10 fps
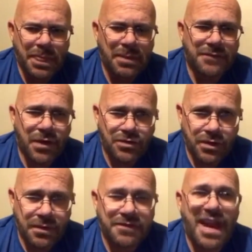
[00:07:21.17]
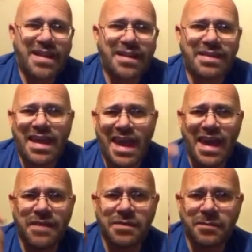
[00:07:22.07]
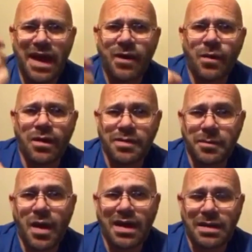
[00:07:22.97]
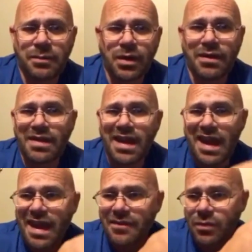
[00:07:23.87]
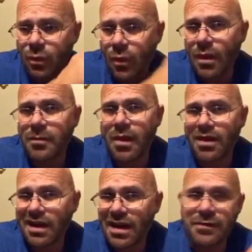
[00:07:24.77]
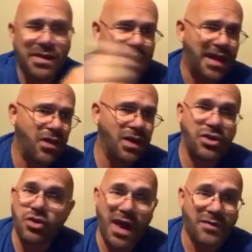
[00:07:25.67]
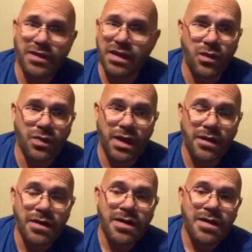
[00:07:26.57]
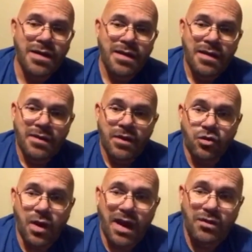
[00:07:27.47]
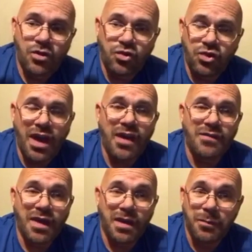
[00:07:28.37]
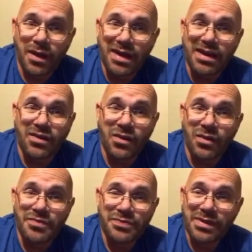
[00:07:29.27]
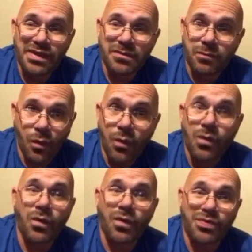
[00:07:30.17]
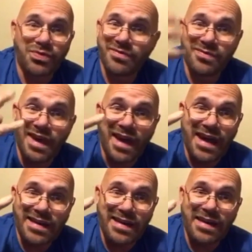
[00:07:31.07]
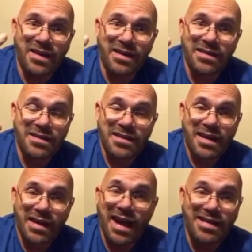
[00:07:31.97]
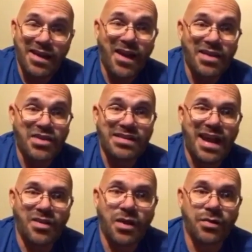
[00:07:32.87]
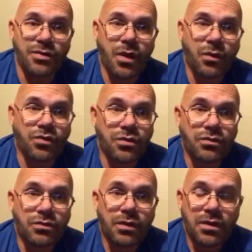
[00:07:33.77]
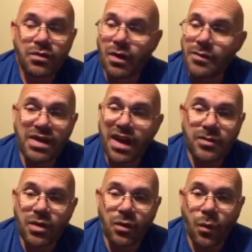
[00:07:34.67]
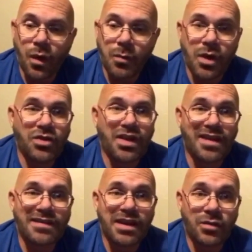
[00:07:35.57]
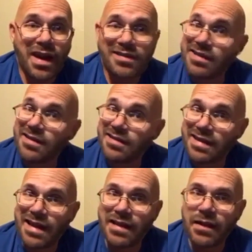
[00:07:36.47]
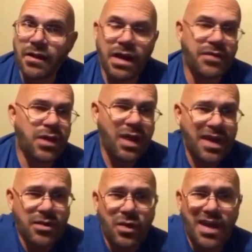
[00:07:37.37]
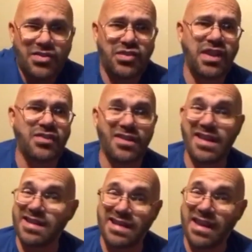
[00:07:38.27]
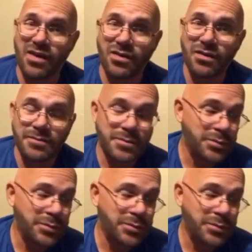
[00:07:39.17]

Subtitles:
by virtue of the fact that they have the power of the pocketbook, they have the Walmart in every town and you have to go there. They're trying to shove a political, moral idea, an ideology down our throats. So every time you go to Walmart, you got to see a transgender standing there. And if they don't have a transgender in that town,